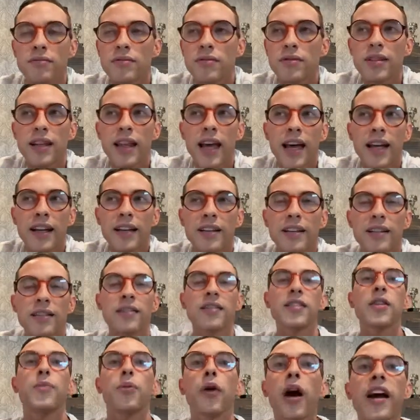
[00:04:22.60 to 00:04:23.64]
that
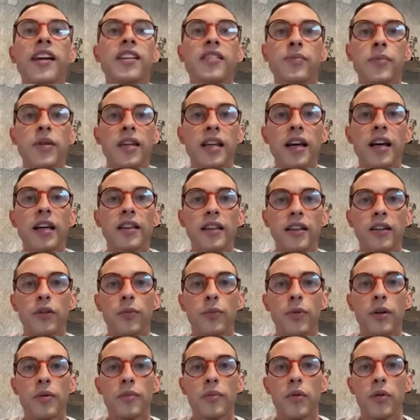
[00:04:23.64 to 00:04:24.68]
surprised me a little
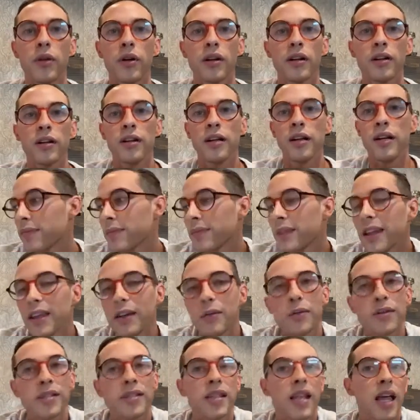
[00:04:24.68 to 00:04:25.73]
bit more. It
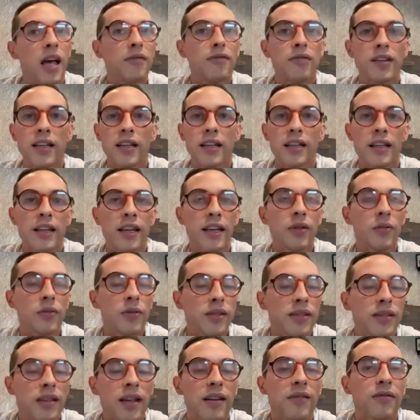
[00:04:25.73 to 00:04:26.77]
was lovely. It
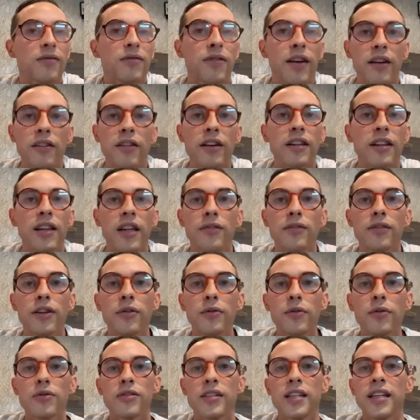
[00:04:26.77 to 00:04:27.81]
was a very lovely
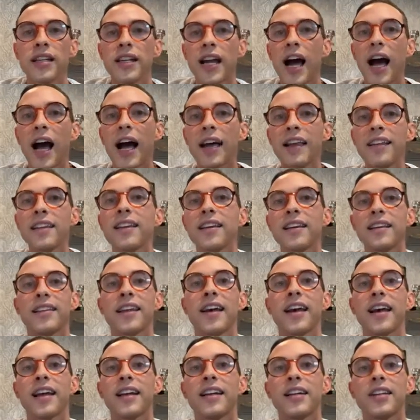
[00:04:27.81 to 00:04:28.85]
routine. I think
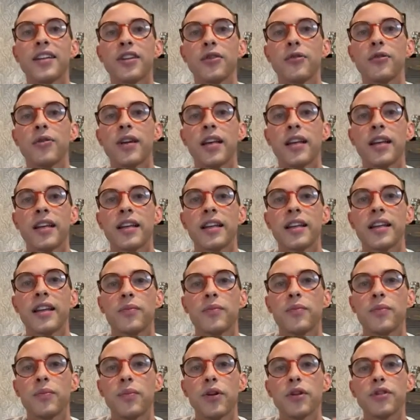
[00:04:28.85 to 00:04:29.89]
that you can
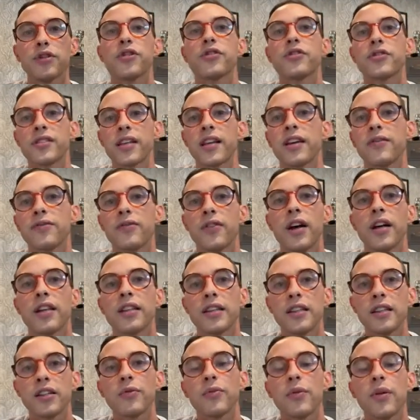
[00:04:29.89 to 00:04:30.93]
push yourself a
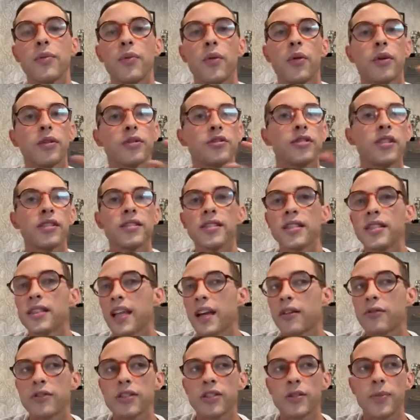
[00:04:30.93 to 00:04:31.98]
little bit more just in
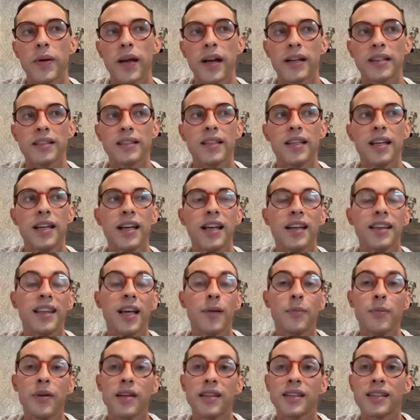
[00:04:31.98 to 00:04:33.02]
that respect.
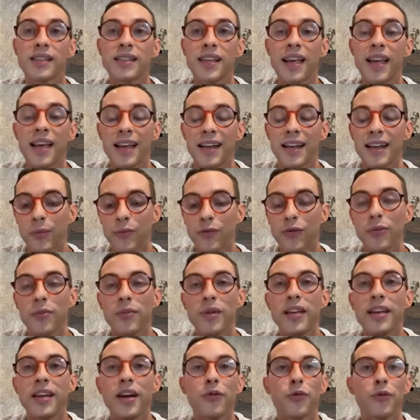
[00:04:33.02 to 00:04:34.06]
That being said, for
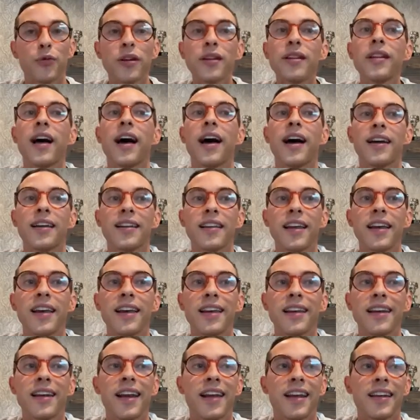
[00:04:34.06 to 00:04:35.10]
me, a real
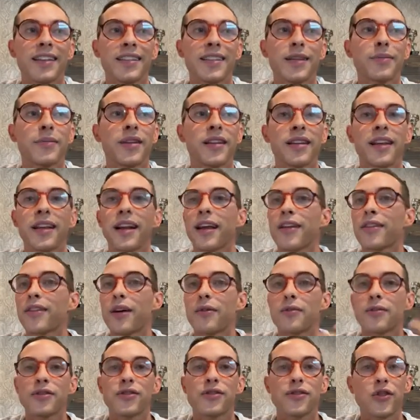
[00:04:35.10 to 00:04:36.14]
highlight and something that I
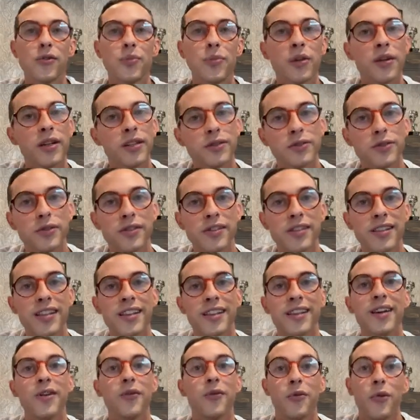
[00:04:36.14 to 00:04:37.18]
thought was super
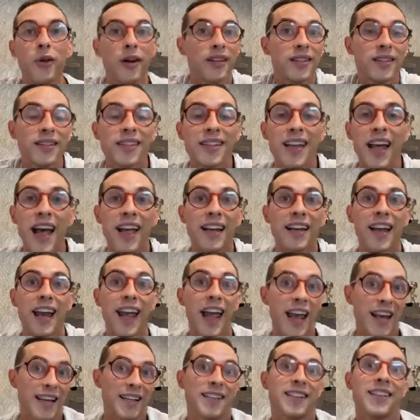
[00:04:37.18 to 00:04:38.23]
interesting was that
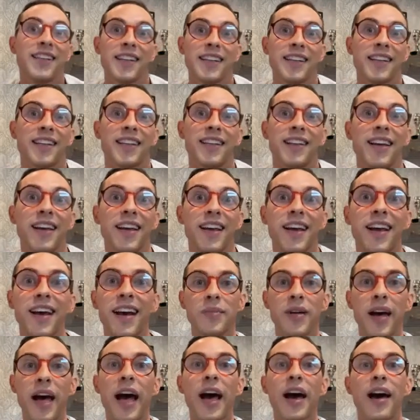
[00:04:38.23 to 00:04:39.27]
ending
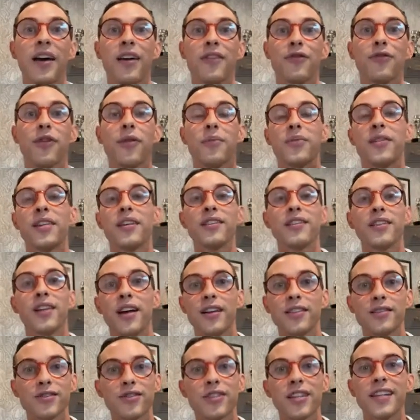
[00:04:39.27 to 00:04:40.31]
from the
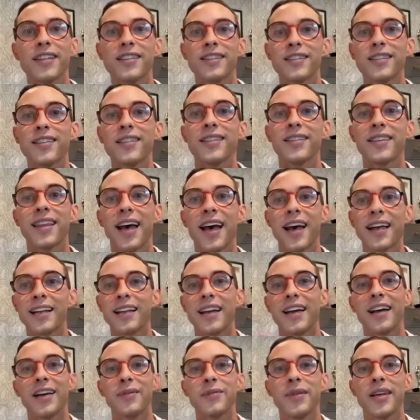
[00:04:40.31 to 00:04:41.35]
lunge into that
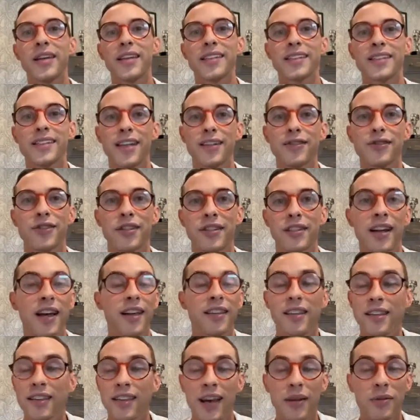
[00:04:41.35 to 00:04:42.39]
extension. I
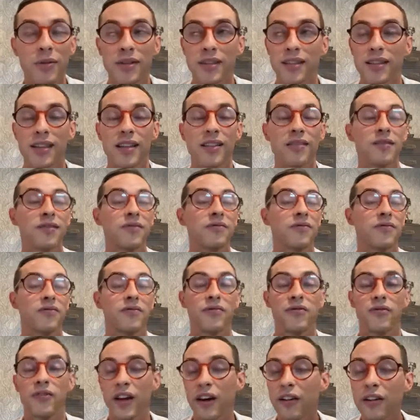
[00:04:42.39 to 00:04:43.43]
thought that was
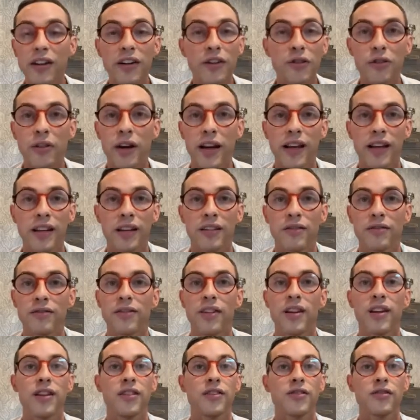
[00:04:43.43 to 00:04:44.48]
very creative,
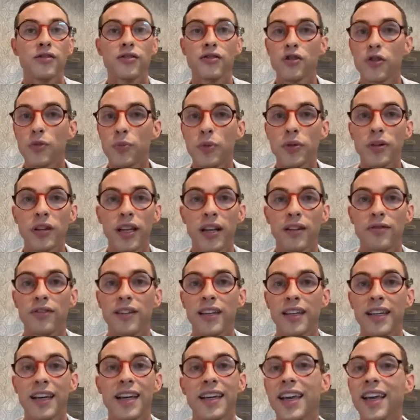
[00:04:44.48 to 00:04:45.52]
super
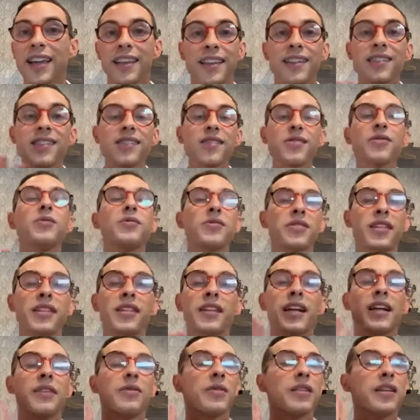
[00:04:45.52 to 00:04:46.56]
lovely. Again, this is a routine
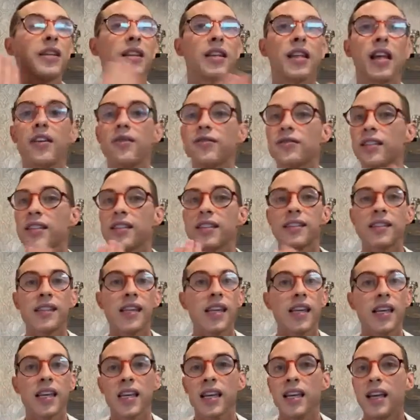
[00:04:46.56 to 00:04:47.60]
I would love to
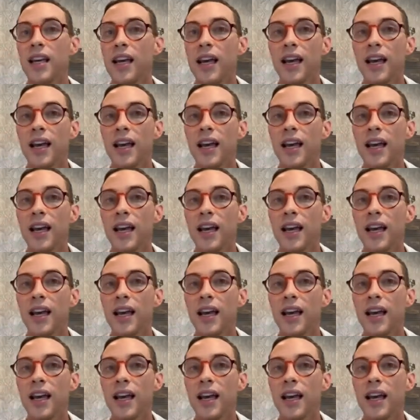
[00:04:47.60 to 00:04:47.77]
see